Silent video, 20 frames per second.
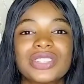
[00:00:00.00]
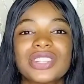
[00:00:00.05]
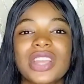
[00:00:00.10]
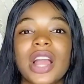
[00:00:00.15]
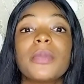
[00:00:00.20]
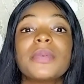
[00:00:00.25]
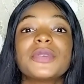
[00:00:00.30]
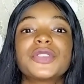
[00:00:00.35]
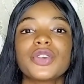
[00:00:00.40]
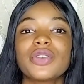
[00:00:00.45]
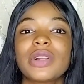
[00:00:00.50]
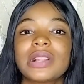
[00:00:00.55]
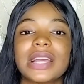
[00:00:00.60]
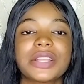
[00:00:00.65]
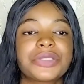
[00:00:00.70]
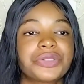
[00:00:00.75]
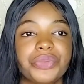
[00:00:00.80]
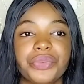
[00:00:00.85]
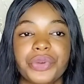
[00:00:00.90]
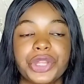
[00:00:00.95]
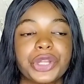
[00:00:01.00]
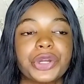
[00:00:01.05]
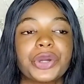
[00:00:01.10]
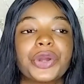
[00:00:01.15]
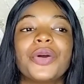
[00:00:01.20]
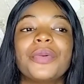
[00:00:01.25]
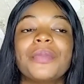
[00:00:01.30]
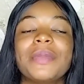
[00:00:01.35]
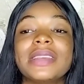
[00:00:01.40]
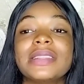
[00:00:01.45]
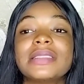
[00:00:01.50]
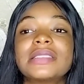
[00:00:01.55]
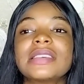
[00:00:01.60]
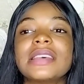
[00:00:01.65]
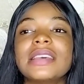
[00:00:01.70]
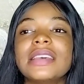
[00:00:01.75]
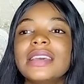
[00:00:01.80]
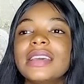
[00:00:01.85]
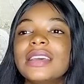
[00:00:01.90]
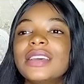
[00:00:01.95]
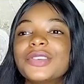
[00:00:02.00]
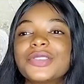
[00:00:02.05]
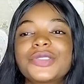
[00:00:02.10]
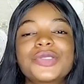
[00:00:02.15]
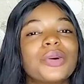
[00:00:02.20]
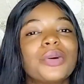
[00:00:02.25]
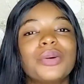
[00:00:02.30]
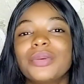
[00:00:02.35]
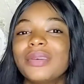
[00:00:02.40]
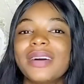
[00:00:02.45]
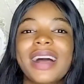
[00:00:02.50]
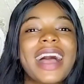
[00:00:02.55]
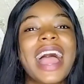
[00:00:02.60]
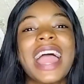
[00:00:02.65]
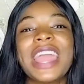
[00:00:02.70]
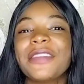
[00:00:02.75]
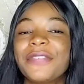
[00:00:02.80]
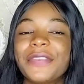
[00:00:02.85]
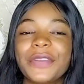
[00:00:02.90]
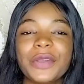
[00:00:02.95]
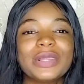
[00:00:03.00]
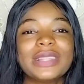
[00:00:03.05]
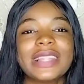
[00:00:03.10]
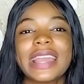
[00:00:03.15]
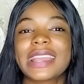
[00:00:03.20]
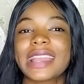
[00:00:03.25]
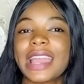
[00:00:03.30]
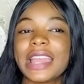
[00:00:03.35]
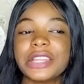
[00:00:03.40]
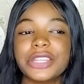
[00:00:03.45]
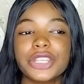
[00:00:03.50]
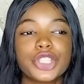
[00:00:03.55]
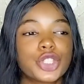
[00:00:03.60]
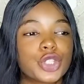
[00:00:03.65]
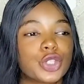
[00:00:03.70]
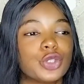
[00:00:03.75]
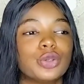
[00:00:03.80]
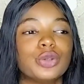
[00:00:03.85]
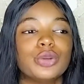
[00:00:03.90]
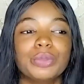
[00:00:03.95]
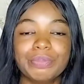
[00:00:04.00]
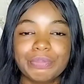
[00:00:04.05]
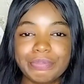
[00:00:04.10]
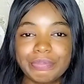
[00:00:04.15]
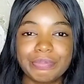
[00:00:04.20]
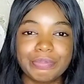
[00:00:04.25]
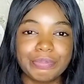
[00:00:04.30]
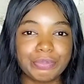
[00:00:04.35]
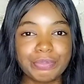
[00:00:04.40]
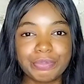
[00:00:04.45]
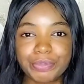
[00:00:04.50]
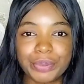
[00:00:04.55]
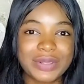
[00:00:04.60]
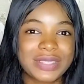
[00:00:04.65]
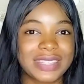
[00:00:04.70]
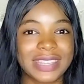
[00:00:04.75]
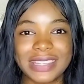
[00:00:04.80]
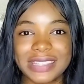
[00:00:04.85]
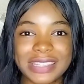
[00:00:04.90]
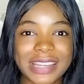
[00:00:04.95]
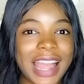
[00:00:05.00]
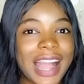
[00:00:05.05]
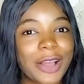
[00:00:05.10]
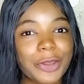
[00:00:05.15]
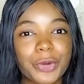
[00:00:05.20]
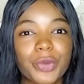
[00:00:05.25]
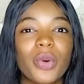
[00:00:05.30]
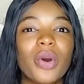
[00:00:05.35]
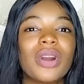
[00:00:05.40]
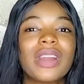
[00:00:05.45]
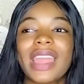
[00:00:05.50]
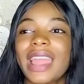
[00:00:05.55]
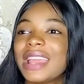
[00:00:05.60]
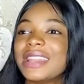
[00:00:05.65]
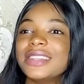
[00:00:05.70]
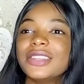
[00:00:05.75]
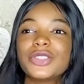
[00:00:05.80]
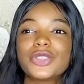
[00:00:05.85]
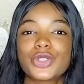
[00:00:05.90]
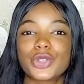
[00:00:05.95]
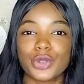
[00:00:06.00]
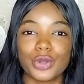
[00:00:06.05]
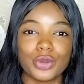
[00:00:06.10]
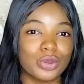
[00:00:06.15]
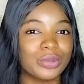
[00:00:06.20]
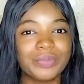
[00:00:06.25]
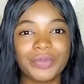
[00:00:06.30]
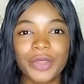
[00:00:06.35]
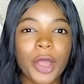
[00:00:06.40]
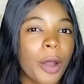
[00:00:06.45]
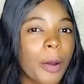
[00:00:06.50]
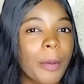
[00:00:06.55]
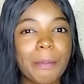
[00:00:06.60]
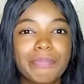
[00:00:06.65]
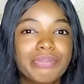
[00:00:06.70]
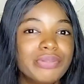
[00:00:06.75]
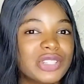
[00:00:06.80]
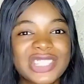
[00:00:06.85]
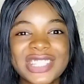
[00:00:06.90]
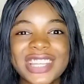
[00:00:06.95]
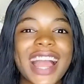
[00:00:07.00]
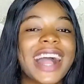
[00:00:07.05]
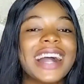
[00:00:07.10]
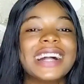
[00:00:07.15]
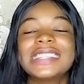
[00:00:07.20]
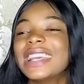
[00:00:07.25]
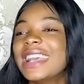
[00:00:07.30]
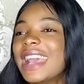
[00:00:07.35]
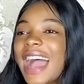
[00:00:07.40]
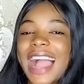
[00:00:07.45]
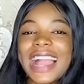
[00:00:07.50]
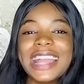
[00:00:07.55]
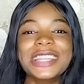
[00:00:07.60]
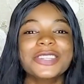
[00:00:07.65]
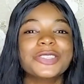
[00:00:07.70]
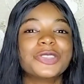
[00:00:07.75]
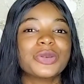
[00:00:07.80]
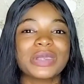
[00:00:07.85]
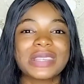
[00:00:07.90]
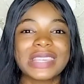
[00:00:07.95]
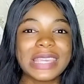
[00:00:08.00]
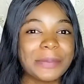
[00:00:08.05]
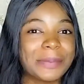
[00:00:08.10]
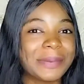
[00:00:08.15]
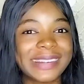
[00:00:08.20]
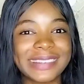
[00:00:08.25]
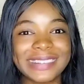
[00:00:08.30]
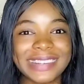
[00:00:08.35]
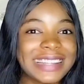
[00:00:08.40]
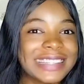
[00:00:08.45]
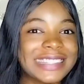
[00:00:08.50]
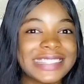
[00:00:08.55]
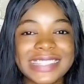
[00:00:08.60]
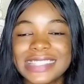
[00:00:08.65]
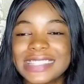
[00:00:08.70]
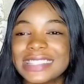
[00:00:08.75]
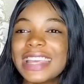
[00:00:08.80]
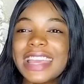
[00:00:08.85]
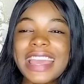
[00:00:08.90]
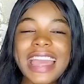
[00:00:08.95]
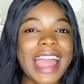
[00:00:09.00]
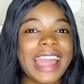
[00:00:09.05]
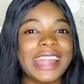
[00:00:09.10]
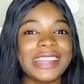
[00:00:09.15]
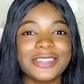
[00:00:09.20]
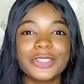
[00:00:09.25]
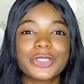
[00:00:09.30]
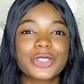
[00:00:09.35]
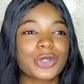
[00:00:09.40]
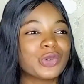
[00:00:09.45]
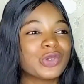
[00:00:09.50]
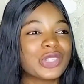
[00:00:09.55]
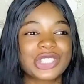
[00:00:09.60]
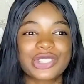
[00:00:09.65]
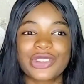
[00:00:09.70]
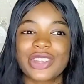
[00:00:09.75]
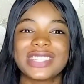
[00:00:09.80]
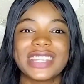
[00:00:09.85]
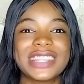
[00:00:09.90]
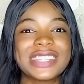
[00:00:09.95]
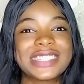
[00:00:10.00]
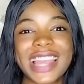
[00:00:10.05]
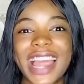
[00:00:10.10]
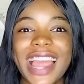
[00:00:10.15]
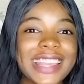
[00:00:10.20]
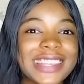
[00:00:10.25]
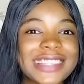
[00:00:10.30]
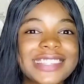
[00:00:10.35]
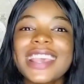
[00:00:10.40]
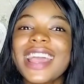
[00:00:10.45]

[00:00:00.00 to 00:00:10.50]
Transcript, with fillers: I'll be so glad to read your comments. So I feel like I need to put in the hard work. I need to push hard. I need to keep grinding. I need to re-strategize.